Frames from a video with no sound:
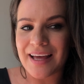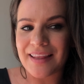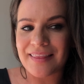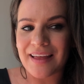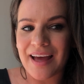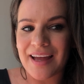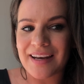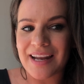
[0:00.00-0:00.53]

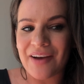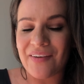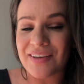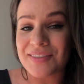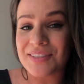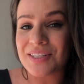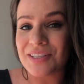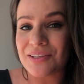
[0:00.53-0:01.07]
that now
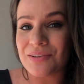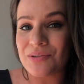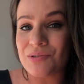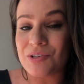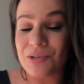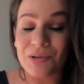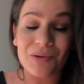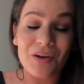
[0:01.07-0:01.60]
has 2
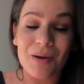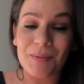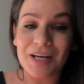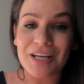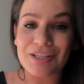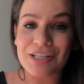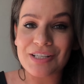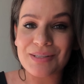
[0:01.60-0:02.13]
Juno
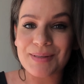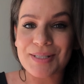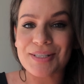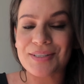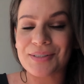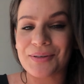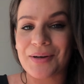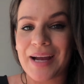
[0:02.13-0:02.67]
nominations, which
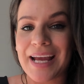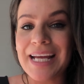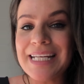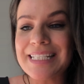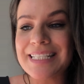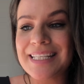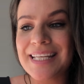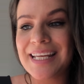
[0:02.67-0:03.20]
is great.